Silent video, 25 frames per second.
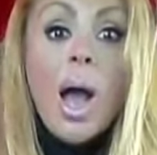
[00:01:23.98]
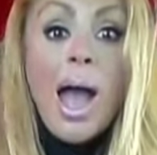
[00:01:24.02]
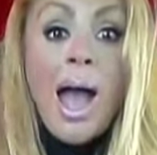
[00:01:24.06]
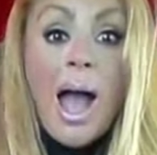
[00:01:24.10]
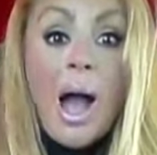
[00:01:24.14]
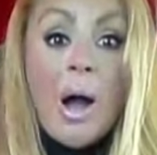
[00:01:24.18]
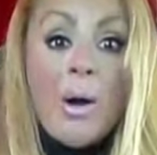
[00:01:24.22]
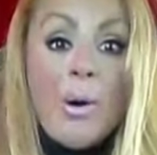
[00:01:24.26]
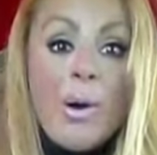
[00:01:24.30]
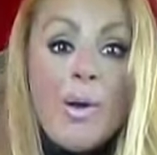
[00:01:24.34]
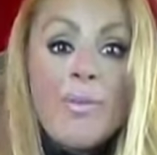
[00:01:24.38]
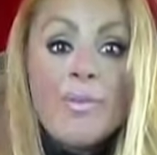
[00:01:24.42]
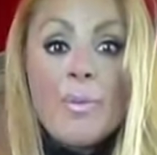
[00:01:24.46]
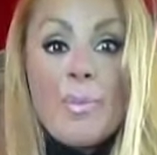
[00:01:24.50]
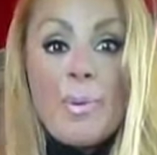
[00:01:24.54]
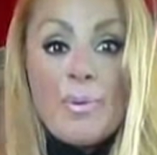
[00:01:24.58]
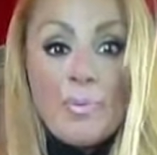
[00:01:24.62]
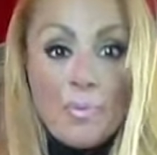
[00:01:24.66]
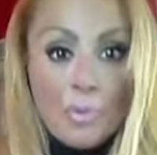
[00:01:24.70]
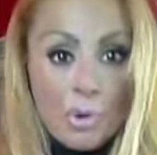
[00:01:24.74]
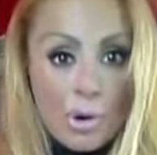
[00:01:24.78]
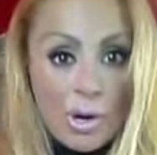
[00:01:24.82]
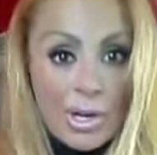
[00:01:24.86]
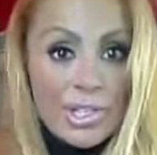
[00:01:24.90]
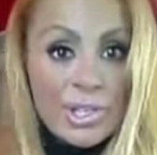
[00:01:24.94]
However,
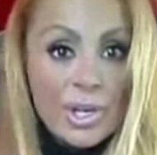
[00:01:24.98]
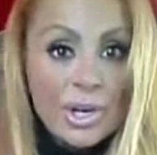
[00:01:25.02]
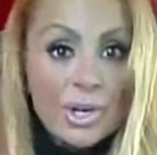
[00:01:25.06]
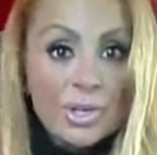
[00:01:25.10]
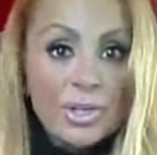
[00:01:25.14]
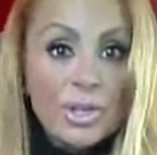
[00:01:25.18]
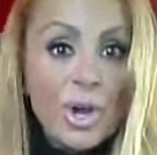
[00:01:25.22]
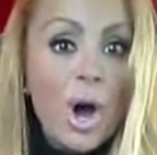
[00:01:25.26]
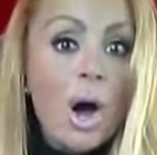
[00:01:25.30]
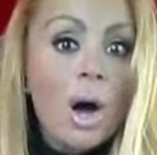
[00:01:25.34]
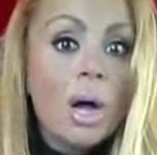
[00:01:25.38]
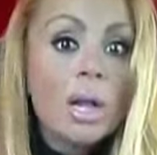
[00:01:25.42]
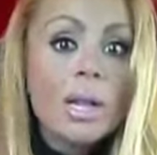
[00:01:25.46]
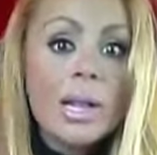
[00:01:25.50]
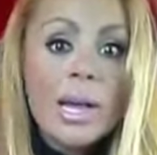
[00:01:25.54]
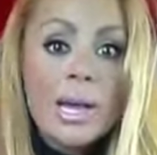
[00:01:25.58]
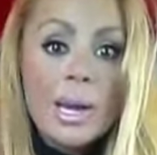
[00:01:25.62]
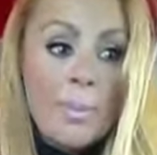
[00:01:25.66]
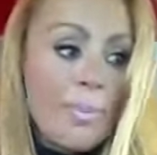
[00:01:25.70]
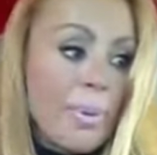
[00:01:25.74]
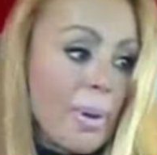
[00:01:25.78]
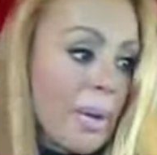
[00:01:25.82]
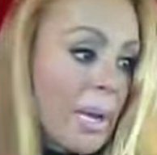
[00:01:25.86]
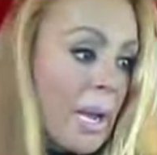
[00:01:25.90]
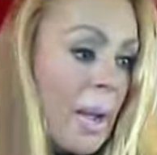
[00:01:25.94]
before I start the haul, I had
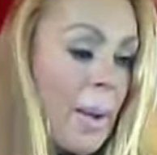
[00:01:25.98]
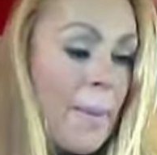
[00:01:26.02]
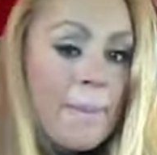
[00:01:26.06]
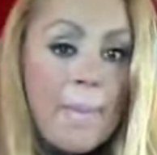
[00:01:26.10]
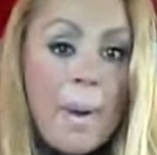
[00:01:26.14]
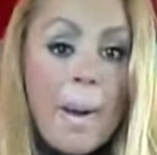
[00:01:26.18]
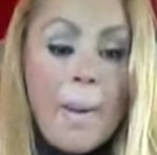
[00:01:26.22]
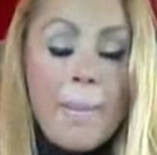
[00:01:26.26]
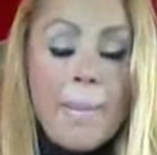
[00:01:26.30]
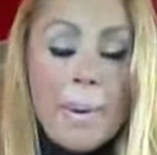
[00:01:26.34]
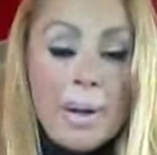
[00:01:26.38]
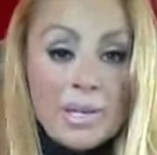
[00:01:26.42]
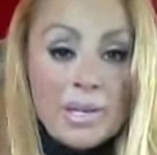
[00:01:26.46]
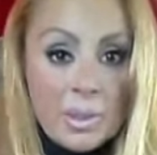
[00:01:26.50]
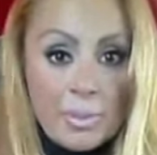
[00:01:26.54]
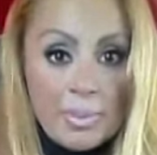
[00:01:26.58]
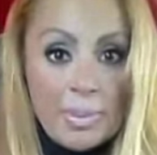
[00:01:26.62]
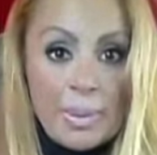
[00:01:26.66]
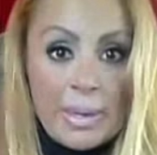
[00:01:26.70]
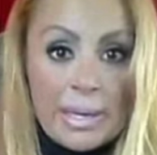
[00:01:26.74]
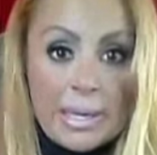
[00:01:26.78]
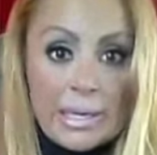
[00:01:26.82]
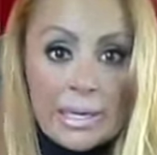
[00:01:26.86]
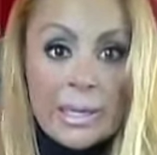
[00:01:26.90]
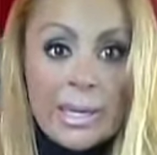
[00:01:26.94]
to pick up a bunch of
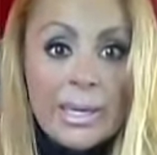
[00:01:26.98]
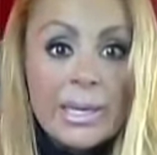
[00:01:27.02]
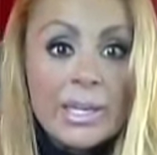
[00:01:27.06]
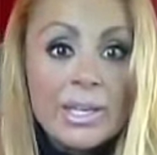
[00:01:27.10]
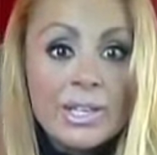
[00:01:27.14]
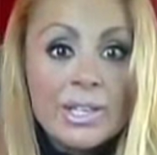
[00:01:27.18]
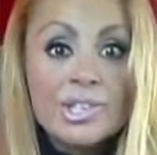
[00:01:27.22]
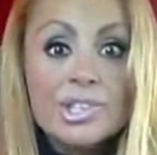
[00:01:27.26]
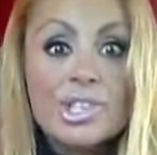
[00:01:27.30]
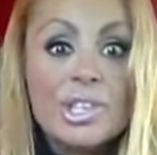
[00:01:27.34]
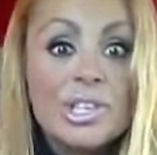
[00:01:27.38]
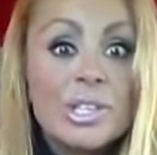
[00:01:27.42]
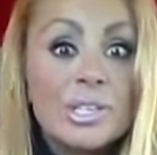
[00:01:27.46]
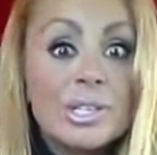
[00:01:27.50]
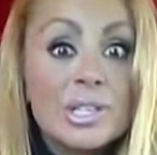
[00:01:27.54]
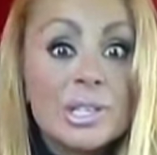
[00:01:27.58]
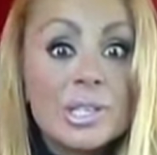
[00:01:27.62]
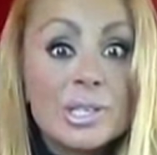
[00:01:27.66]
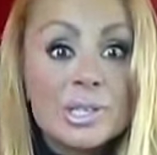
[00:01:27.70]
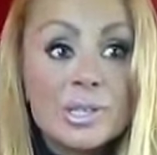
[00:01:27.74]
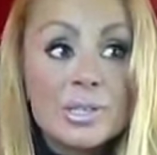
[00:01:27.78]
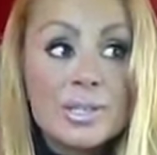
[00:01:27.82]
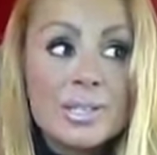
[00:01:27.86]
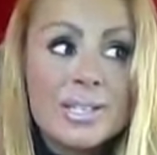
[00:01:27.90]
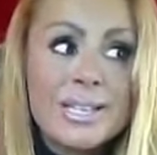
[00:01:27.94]
pee. Like, she
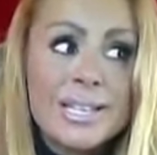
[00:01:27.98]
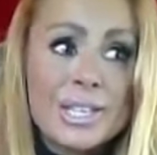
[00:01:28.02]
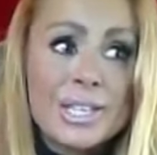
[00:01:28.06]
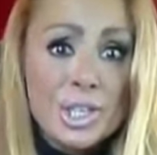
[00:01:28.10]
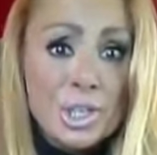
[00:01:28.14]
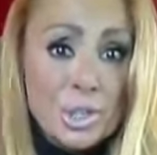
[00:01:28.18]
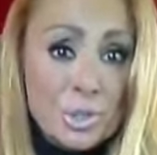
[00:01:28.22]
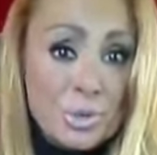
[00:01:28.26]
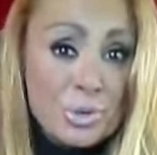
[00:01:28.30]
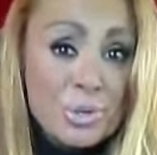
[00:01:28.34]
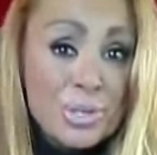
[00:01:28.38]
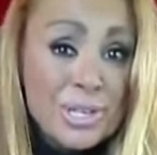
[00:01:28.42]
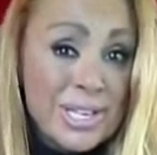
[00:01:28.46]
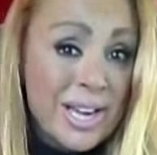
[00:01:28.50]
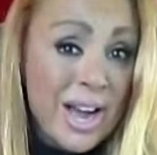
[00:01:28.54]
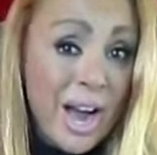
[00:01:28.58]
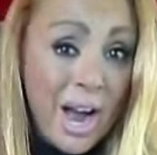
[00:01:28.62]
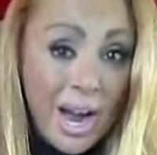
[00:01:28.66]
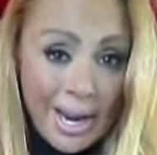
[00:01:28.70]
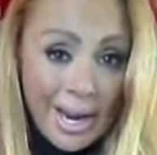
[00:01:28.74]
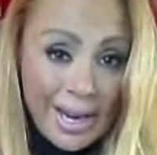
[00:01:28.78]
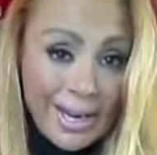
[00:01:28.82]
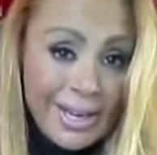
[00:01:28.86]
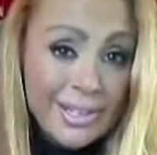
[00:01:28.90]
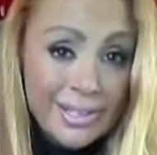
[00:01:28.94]
has a
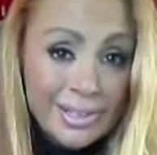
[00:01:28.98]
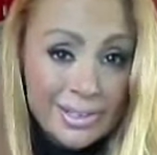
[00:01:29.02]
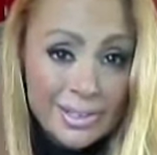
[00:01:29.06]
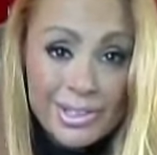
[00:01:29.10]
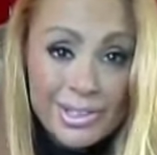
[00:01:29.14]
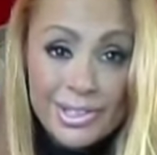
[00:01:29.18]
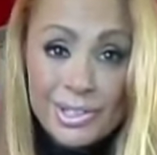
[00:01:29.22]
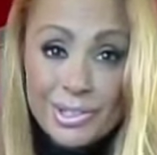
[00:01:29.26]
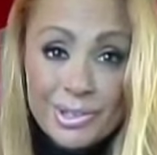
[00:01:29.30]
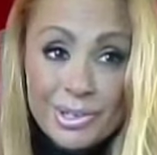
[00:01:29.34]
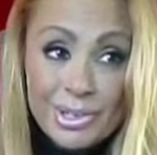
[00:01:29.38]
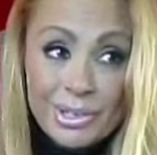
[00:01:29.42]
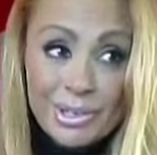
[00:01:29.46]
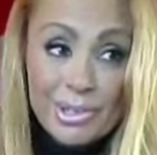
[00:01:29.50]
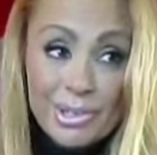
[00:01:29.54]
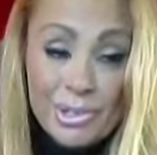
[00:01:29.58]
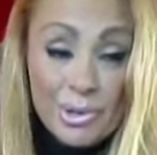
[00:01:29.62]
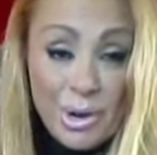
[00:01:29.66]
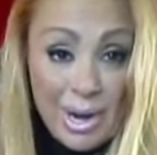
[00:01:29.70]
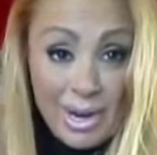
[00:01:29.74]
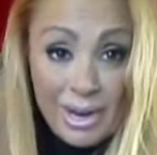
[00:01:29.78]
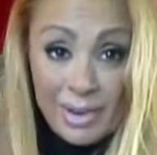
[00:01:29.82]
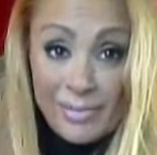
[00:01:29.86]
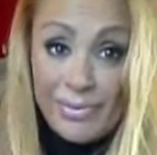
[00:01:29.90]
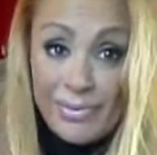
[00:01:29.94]
UTI, urinary
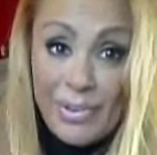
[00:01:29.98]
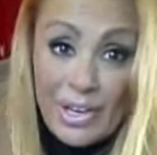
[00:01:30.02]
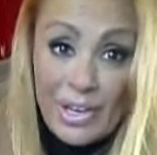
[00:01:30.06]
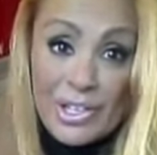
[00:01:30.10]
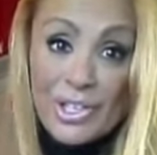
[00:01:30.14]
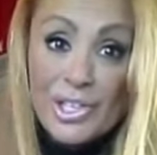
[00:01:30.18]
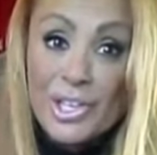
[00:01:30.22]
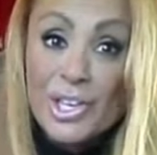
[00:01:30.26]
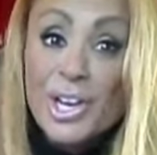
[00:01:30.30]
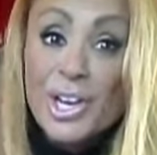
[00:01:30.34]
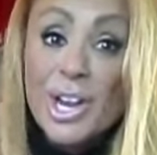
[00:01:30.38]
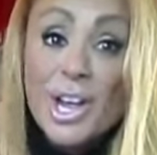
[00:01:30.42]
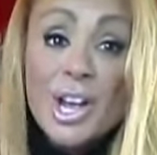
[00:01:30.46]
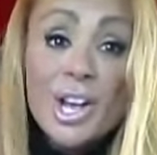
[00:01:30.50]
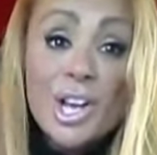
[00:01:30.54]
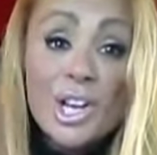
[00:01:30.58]
tract infection.